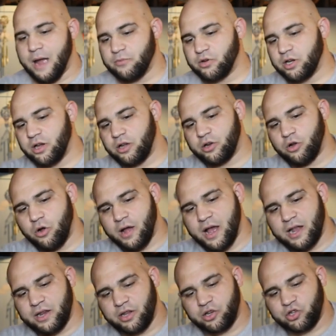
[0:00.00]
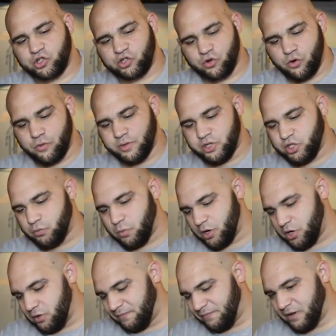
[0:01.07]
I'm gonna go ahead and assume this is
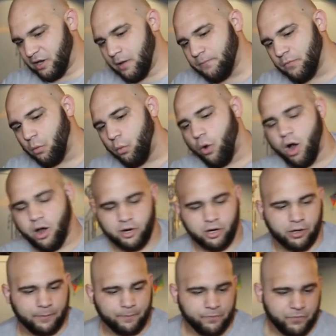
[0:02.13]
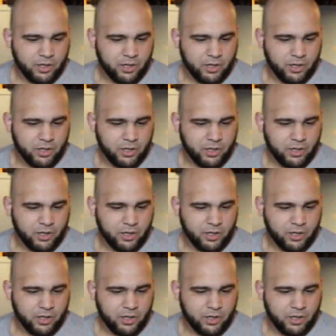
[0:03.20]
where you fill up the water.